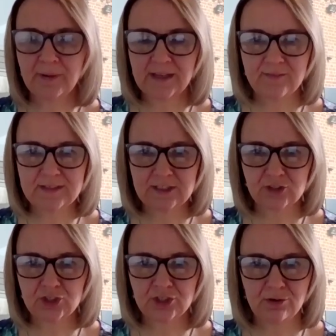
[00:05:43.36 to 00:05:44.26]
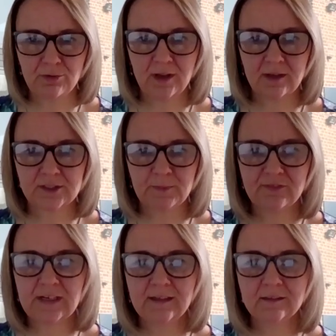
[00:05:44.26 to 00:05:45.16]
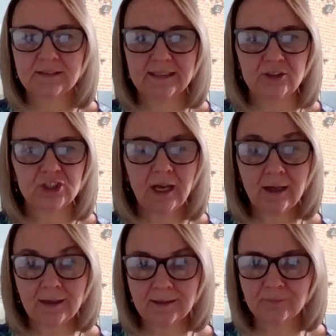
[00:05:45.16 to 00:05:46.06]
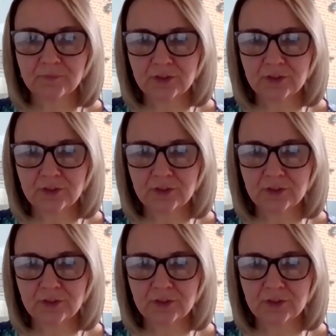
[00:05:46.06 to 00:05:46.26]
P11Ds are due to be filed in July,